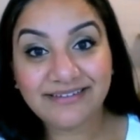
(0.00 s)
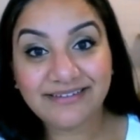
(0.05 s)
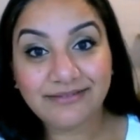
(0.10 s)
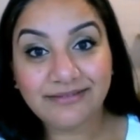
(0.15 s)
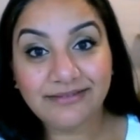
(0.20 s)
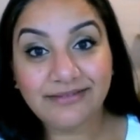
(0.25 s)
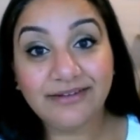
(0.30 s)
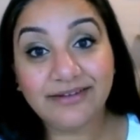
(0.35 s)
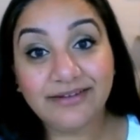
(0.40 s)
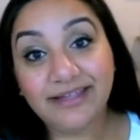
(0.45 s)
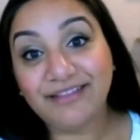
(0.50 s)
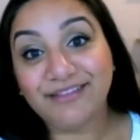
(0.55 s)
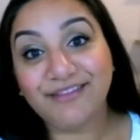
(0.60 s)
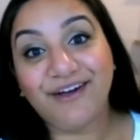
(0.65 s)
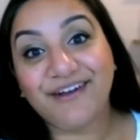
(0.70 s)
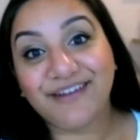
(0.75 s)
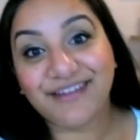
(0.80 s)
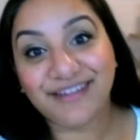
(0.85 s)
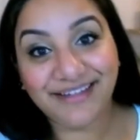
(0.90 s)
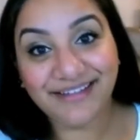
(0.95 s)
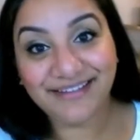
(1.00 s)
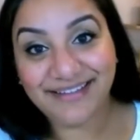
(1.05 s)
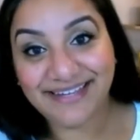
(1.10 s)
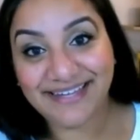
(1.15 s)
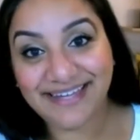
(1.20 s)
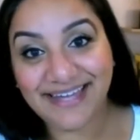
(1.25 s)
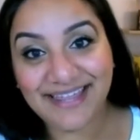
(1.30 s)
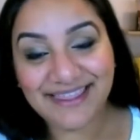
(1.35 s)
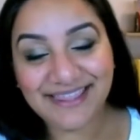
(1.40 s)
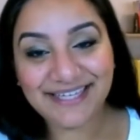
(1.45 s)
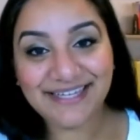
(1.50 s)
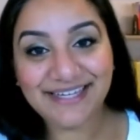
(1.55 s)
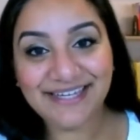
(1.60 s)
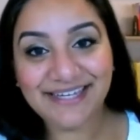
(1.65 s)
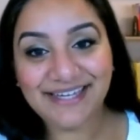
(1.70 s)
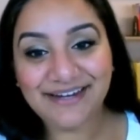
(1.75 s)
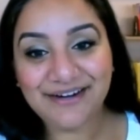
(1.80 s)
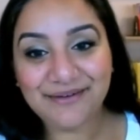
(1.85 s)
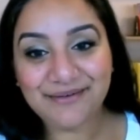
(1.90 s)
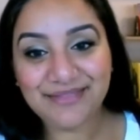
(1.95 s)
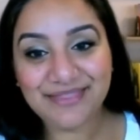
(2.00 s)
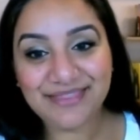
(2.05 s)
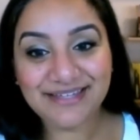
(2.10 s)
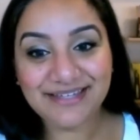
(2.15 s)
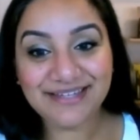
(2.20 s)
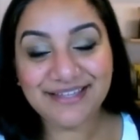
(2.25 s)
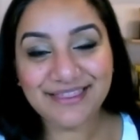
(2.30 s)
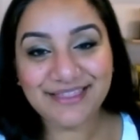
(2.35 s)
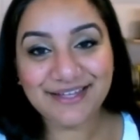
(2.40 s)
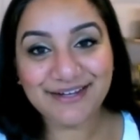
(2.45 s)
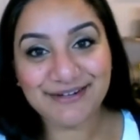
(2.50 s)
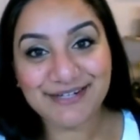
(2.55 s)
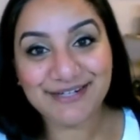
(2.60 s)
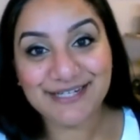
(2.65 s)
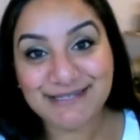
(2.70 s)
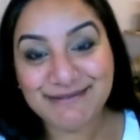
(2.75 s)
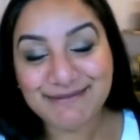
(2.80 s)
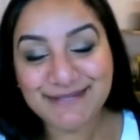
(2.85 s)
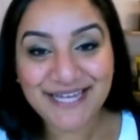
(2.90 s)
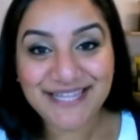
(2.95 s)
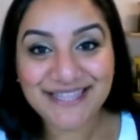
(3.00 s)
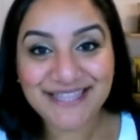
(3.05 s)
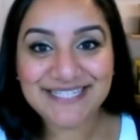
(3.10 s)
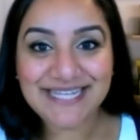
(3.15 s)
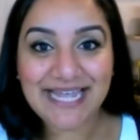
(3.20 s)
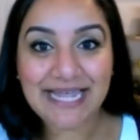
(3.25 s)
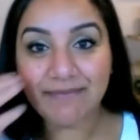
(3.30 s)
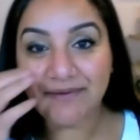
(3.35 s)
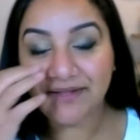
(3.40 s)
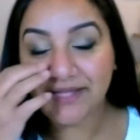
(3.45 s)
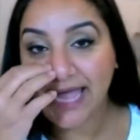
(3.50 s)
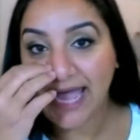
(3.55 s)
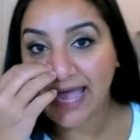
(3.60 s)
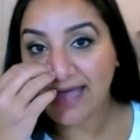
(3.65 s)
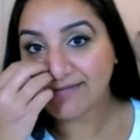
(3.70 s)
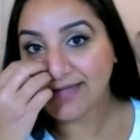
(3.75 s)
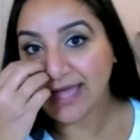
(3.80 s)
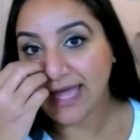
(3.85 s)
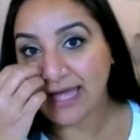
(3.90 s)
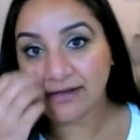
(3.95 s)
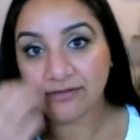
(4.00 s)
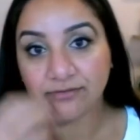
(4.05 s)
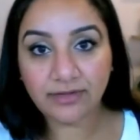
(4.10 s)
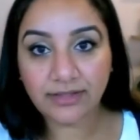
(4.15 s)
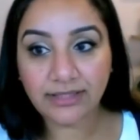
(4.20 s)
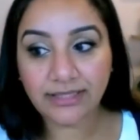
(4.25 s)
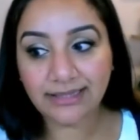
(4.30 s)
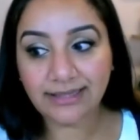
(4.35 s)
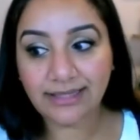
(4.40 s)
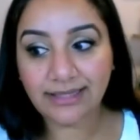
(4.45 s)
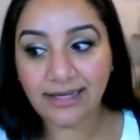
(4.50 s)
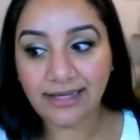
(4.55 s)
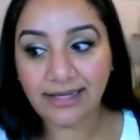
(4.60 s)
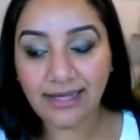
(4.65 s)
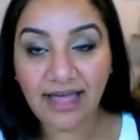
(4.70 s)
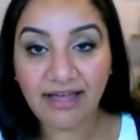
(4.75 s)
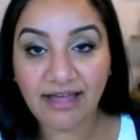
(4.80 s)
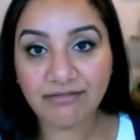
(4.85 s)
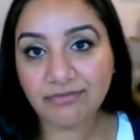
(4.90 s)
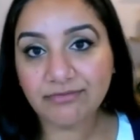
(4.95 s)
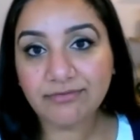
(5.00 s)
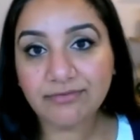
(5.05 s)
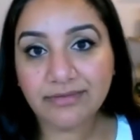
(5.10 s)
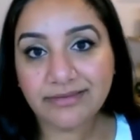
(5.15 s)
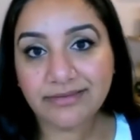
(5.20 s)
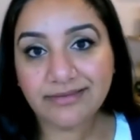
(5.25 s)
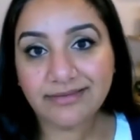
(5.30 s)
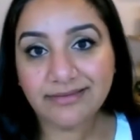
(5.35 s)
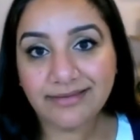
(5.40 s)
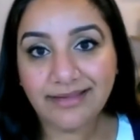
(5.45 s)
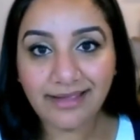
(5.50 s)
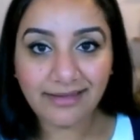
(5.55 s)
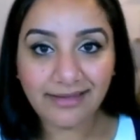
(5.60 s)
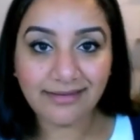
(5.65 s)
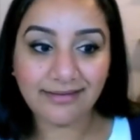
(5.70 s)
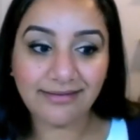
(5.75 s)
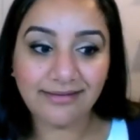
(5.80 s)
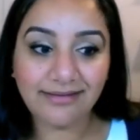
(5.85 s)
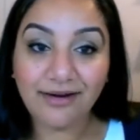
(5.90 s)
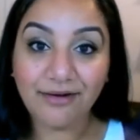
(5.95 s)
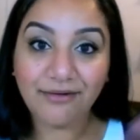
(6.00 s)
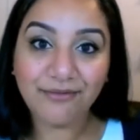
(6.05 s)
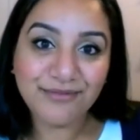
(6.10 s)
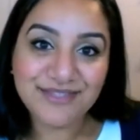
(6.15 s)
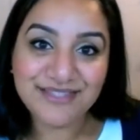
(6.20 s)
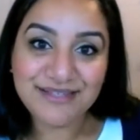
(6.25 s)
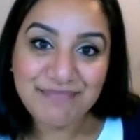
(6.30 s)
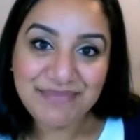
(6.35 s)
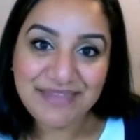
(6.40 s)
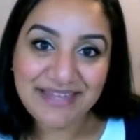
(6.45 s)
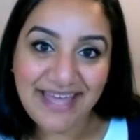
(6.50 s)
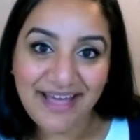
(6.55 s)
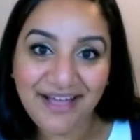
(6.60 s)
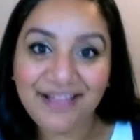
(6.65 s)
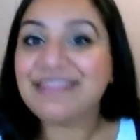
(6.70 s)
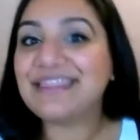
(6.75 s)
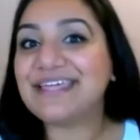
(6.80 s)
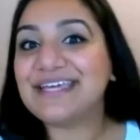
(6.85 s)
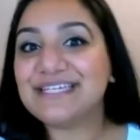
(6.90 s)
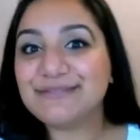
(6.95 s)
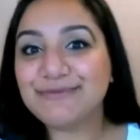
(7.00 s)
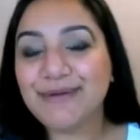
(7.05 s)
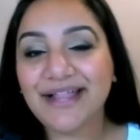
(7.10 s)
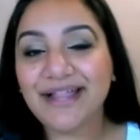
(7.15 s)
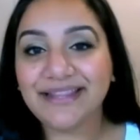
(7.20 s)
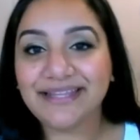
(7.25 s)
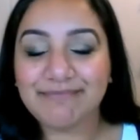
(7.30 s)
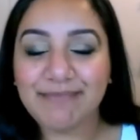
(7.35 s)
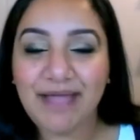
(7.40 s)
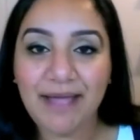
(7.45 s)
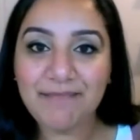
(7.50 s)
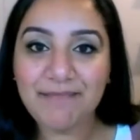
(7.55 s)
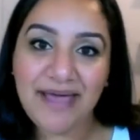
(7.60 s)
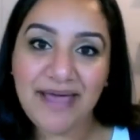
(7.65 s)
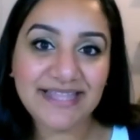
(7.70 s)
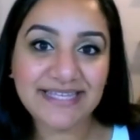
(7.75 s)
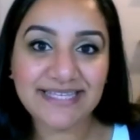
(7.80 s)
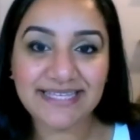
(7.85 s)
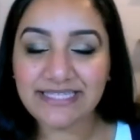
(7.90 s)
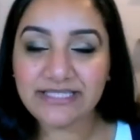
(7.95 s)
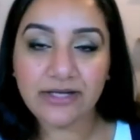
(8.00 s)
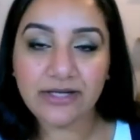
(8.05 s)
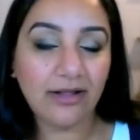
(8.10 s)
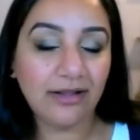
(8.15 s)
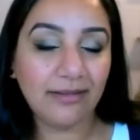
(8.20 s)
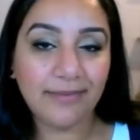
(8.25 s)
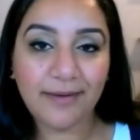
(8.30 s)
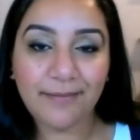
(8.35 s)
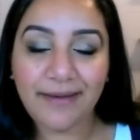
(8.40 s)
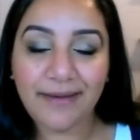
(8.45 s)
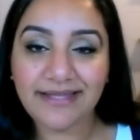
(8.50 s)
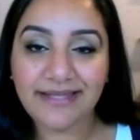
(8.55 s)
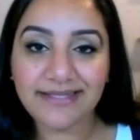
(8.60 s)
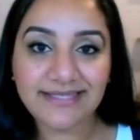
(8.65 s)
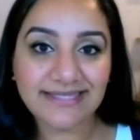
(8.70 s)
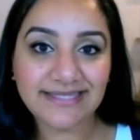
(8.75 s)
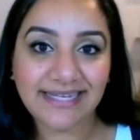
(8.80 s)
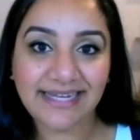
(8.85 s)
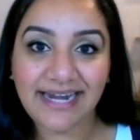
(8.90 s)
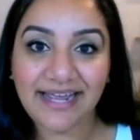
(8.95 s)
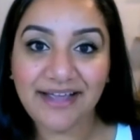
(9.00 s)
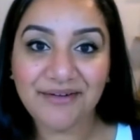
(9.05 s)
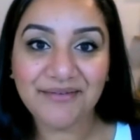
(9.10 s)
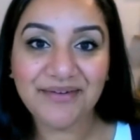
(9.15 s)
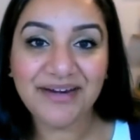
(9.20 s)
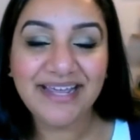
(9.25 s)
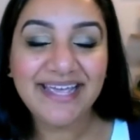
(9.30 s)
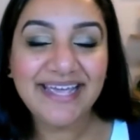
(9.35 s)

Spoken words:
looking longingly at the crisps on the table. I have a handful, and then I have, like, you know, something healthy as well, and balance. It's all about balancing it out.